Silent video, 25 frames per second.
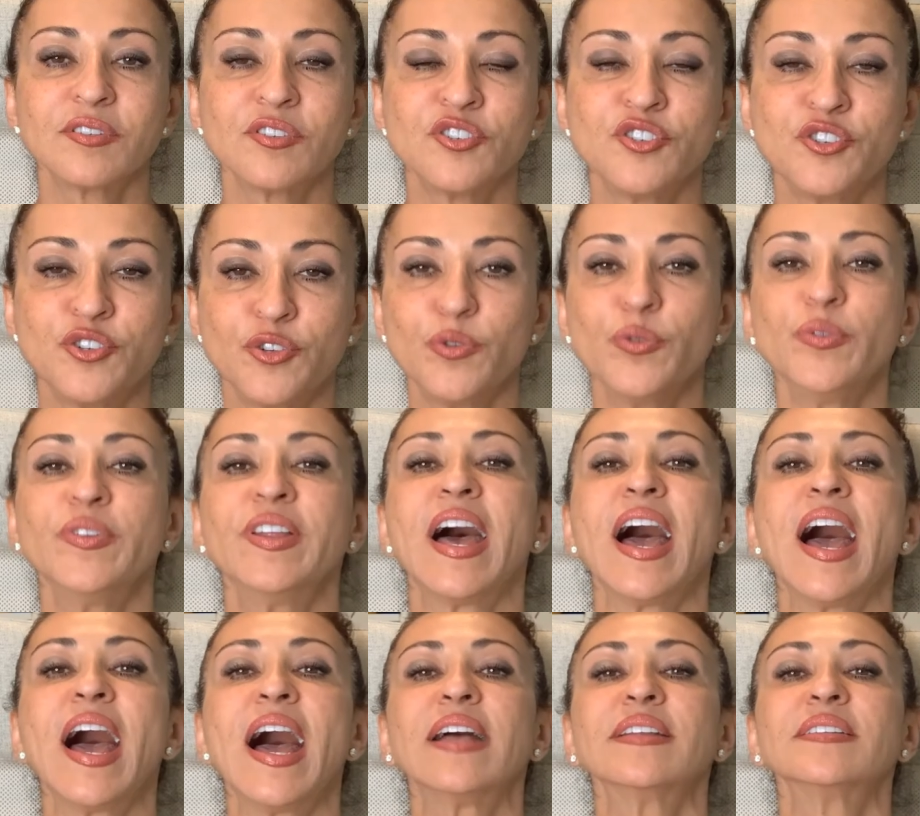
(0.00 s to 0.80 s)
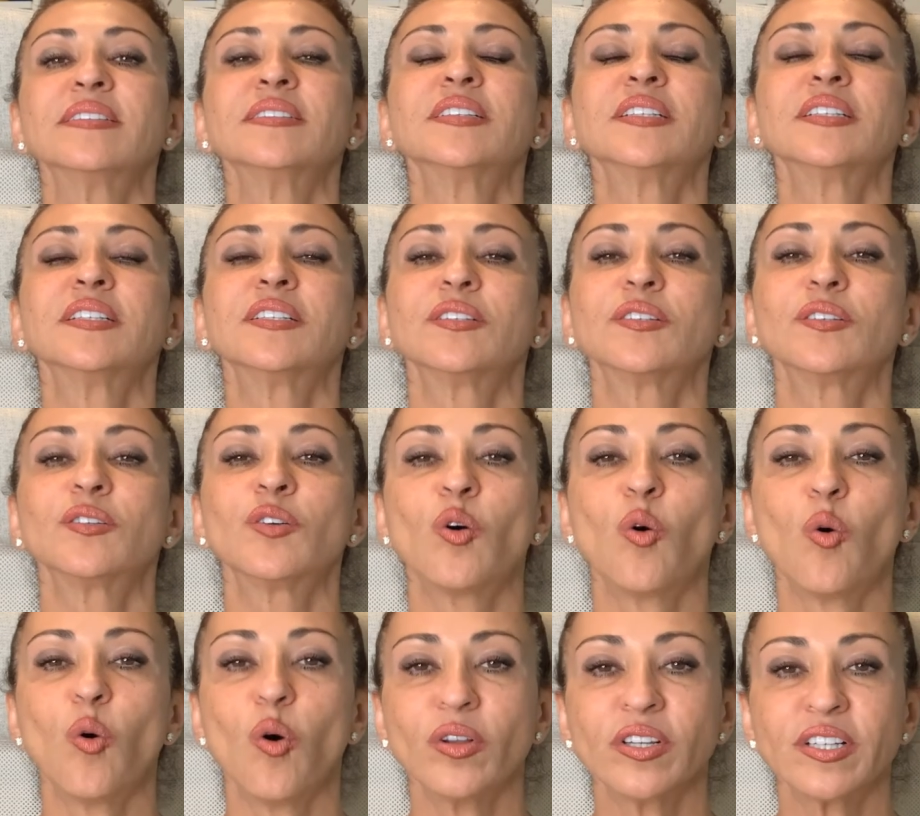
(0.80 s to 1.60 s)
do that,
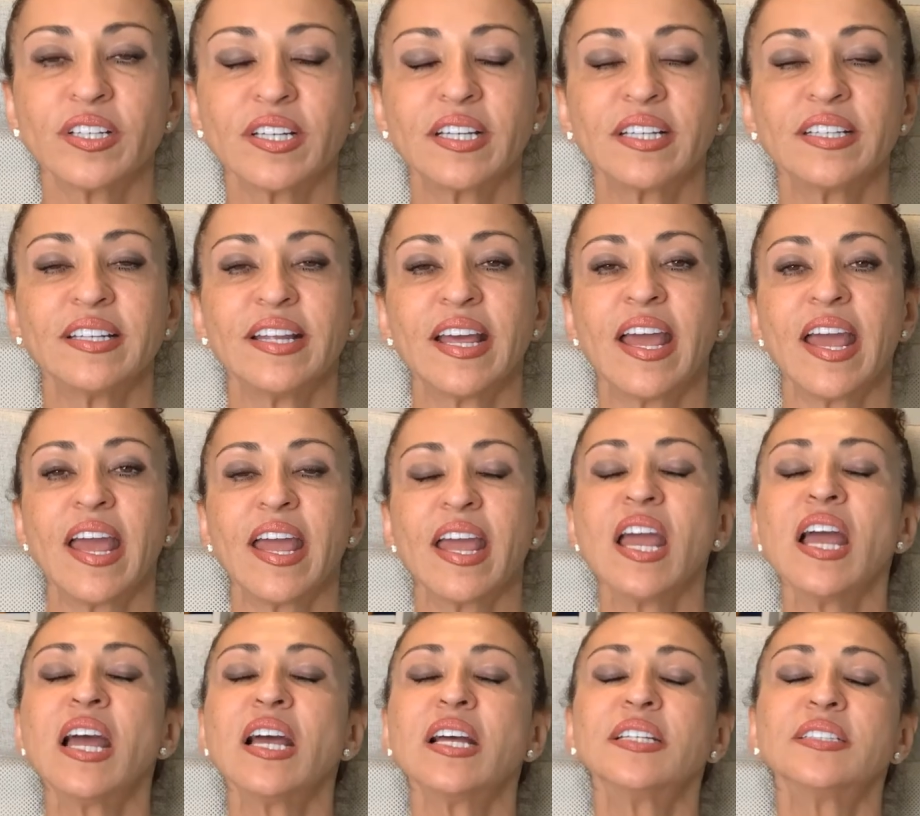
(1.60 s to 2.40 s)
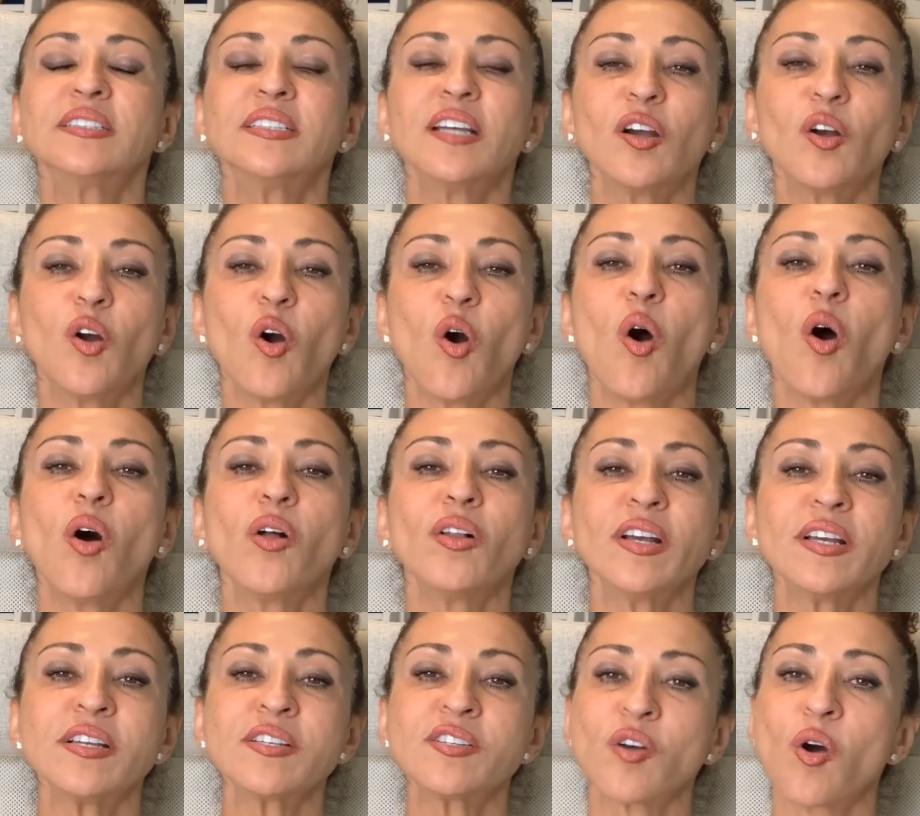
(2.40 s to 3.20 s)
call it a day. The
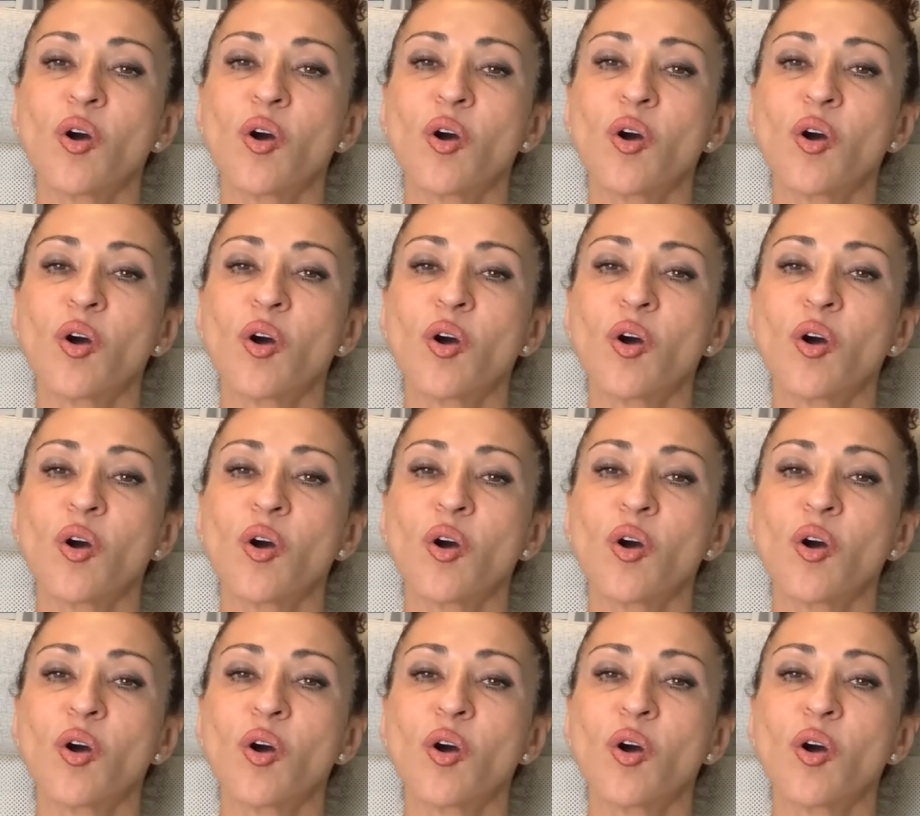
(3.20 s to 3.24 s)
goal is